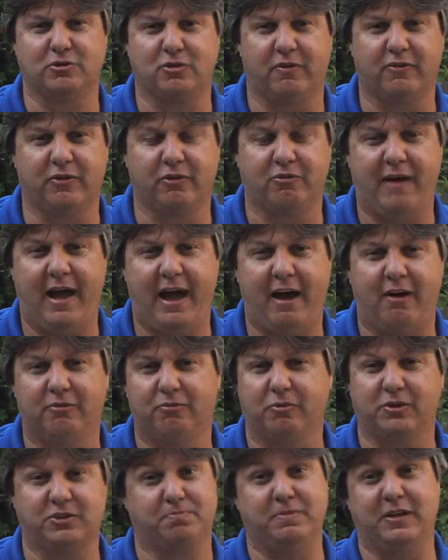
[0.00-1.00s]
all over the ground,
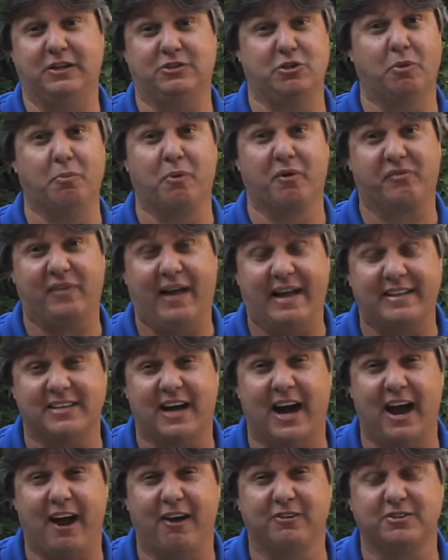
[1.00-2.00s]
which means no more flat
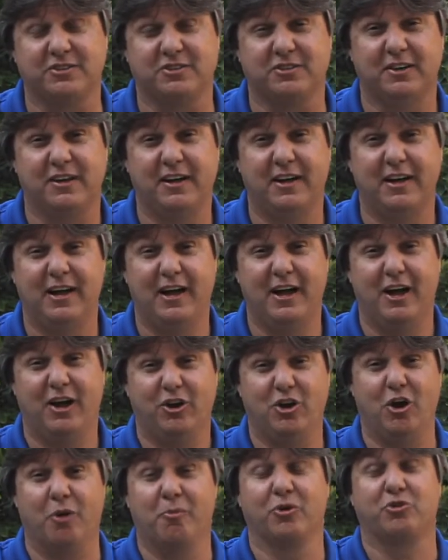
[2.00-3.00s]
tires.
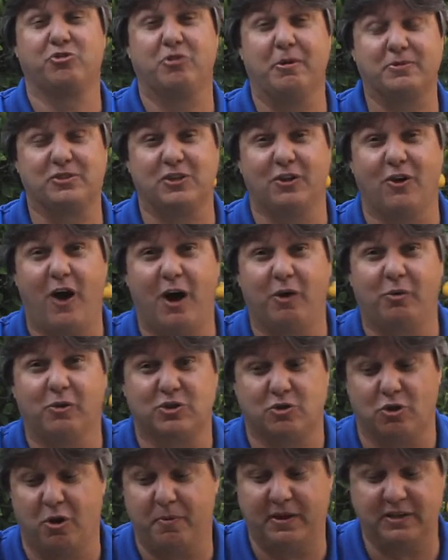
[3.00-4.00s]
No more trips to the hardware
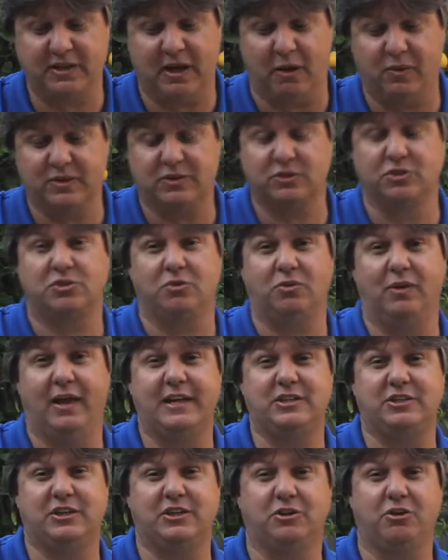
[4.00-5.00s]
store because I wasn't too
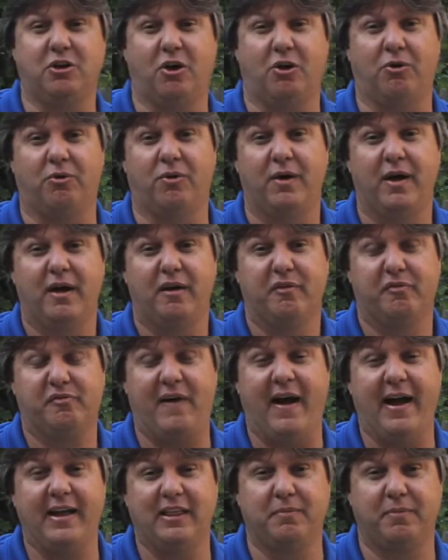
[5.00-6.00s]
lazy to go
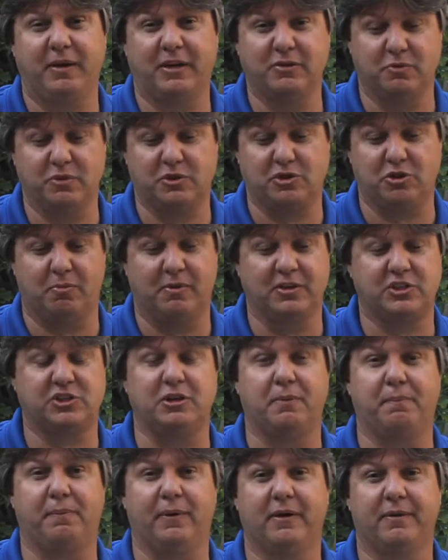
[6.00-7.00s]
find them because it was so much
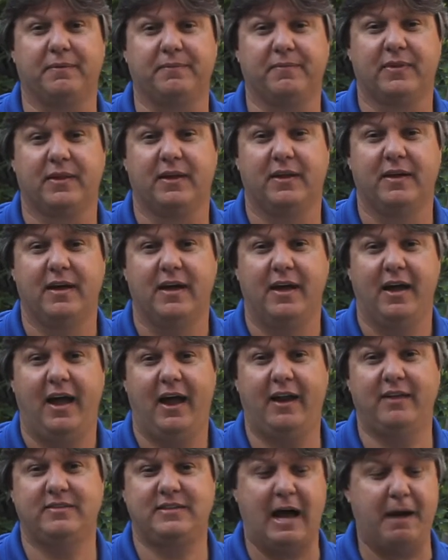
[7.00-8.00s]
simpler.
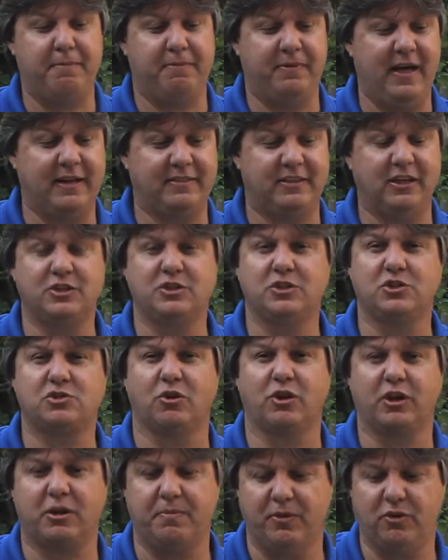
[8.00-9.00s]
And on top of that, the Easy
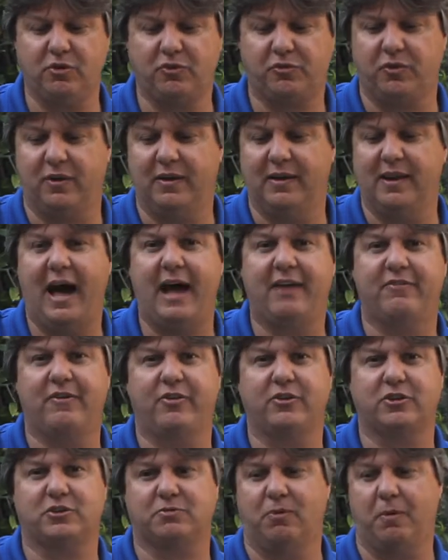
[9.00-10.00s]
Sorter can be used for a lot of
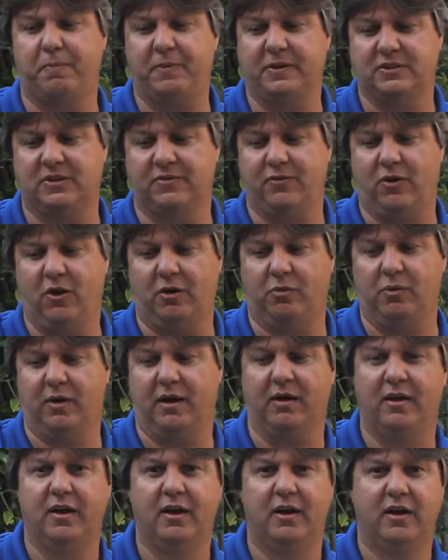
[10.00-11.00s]
other small pieces of hardware.
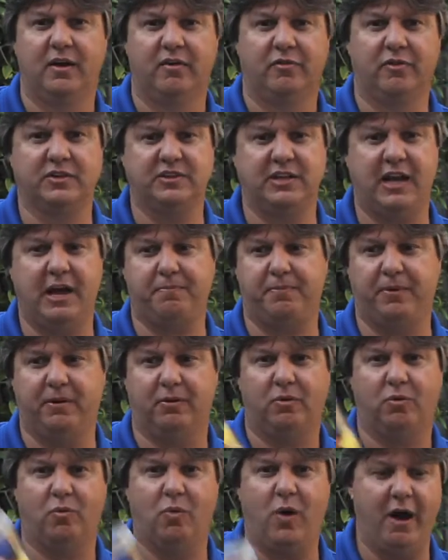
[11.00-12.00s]
For example,
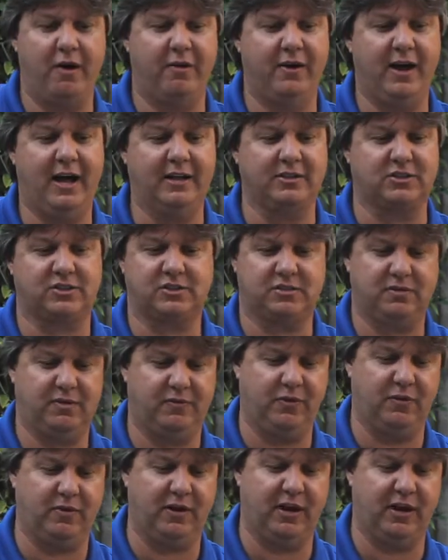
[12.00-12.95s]
wire nuts. If you're an